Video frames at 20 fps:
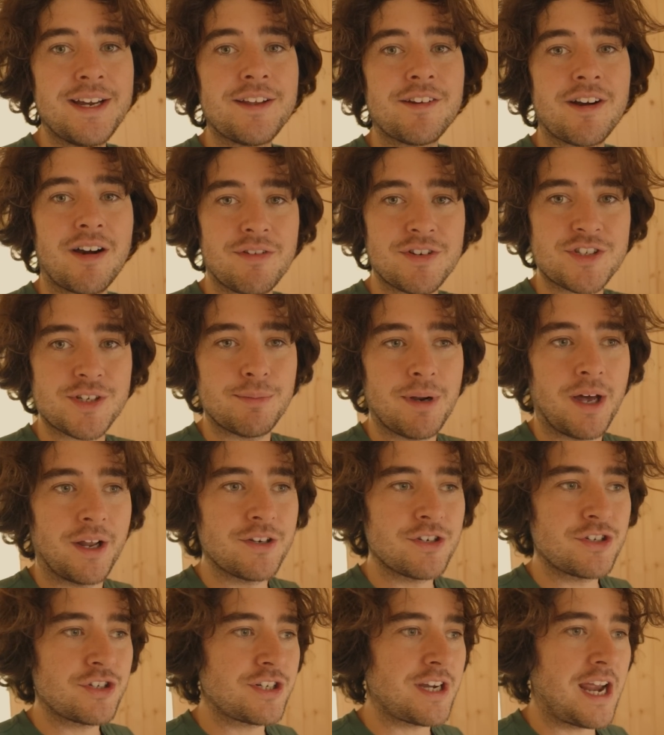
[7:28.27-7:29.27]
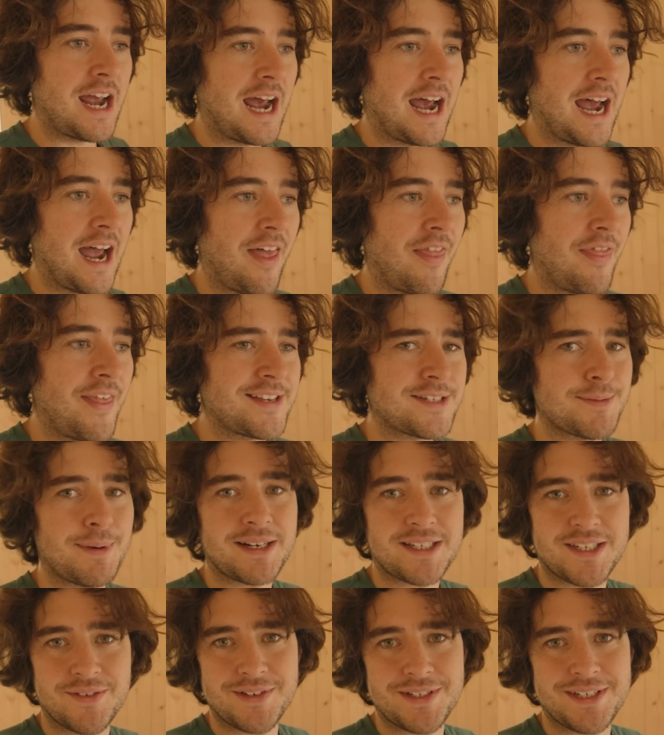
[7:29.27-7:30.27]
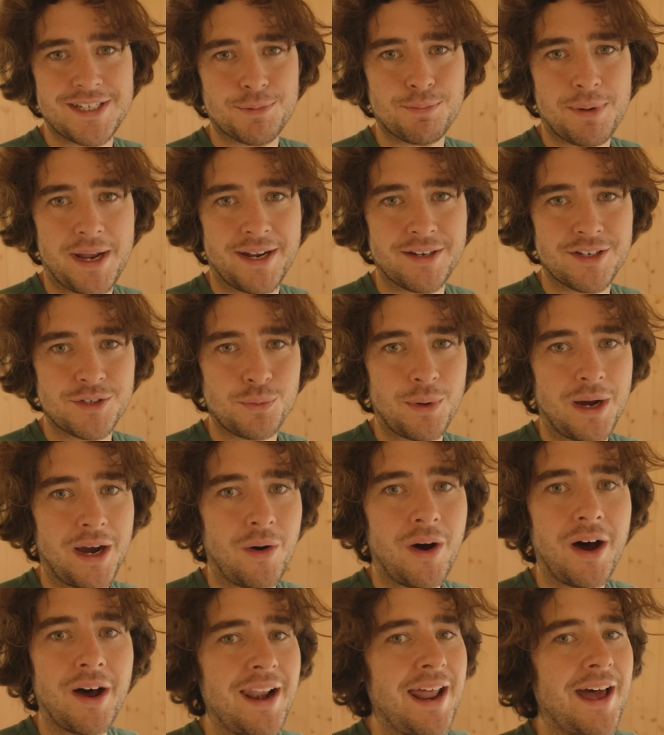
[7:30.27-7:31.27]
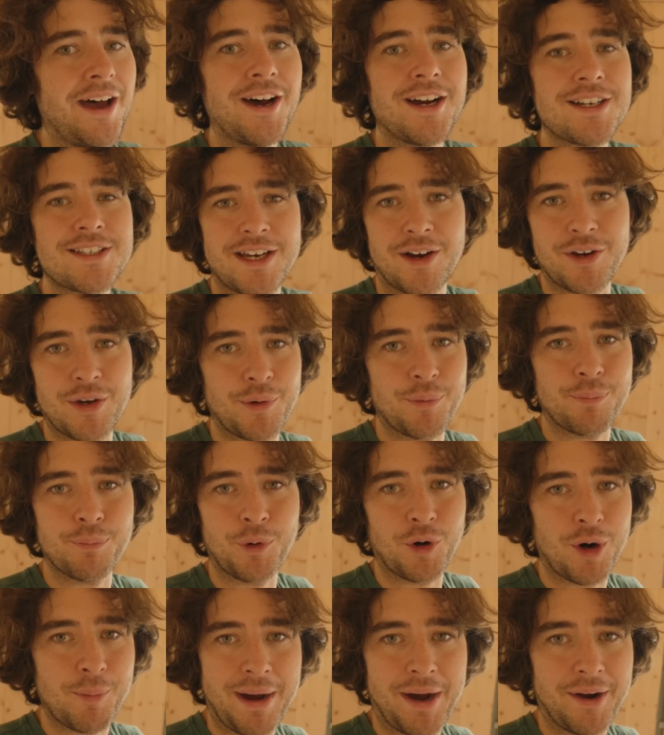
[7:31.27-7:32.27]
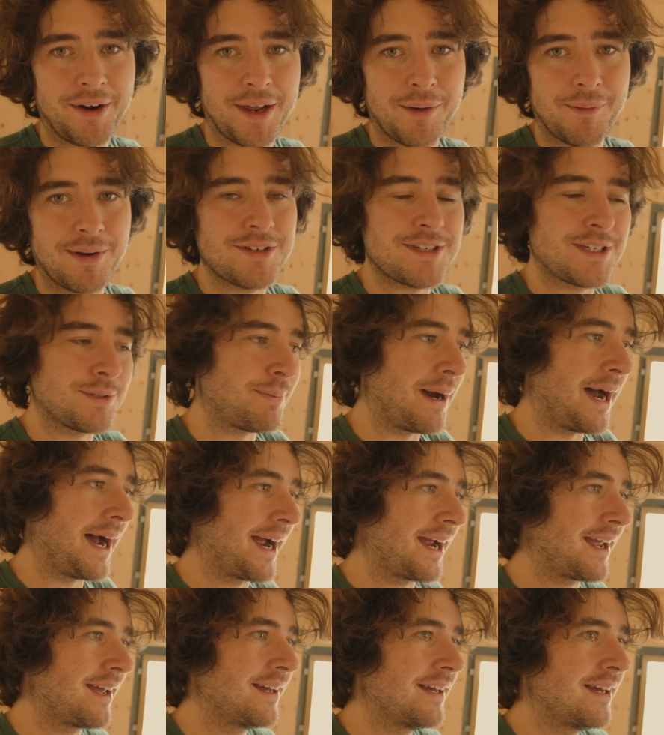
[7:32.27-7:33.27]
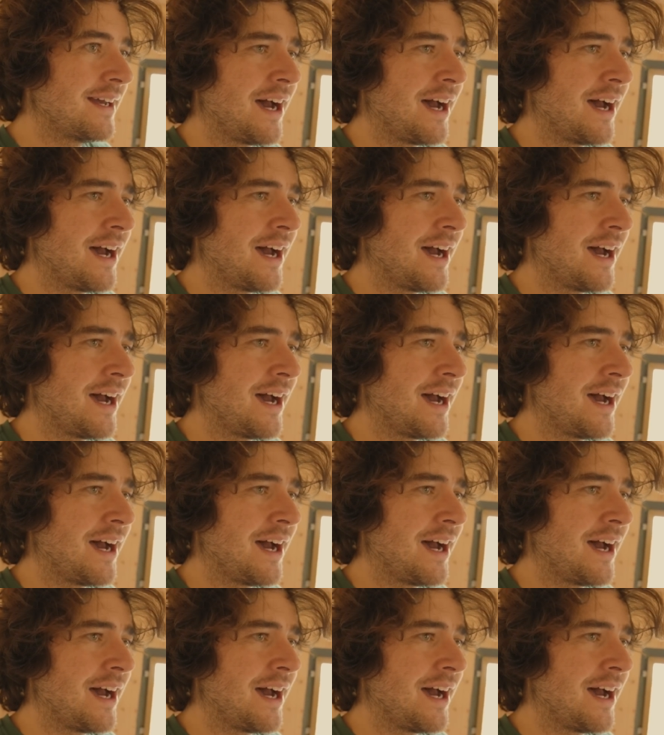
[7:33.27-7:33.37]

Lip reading: They're having some lunch and there's some activities planned as well. I'll let her tell you more about it when she's back.